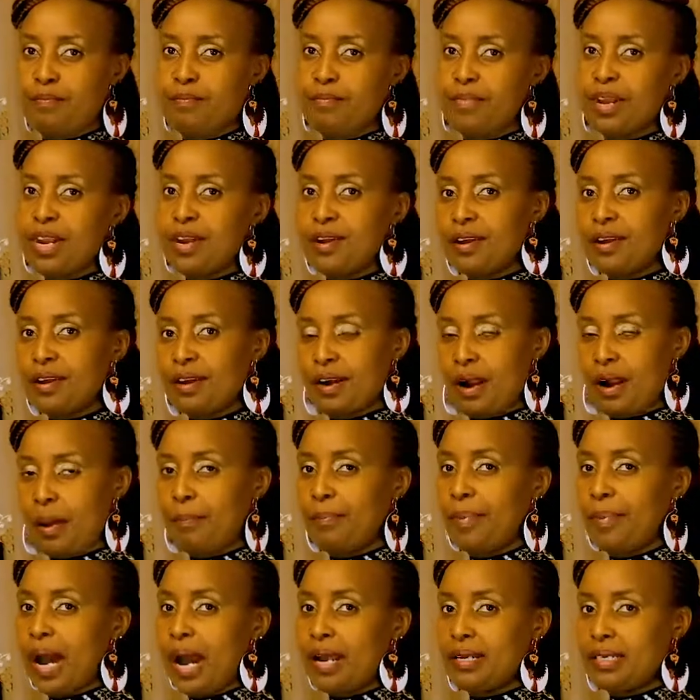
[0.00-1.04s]
milligram
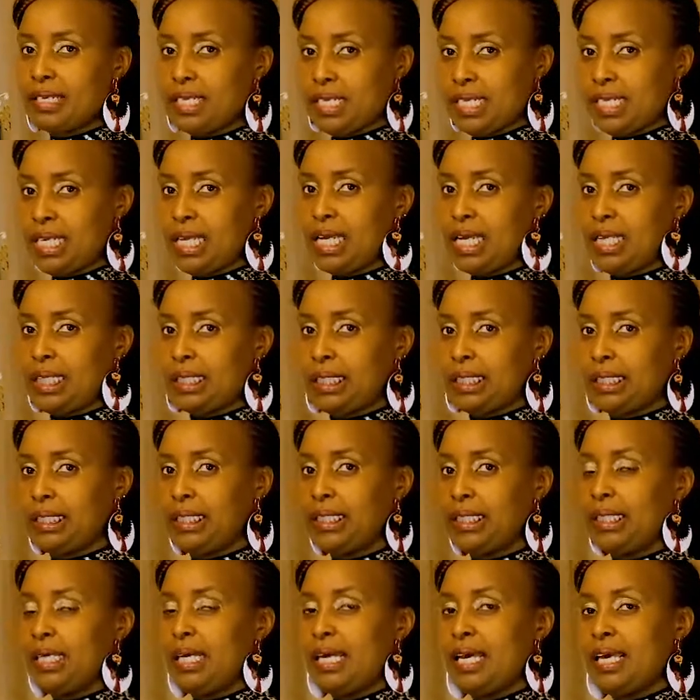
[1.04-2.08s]
per DL,
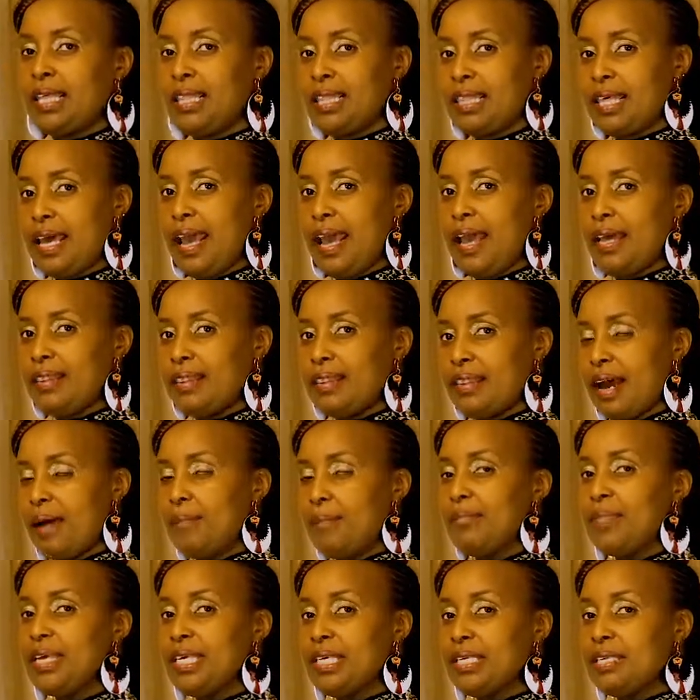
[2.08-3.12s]
then that
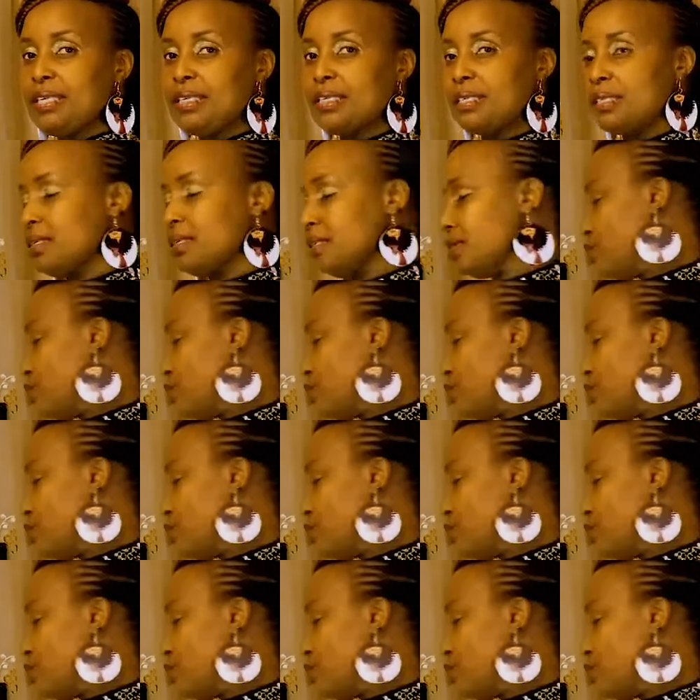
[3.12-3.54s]
means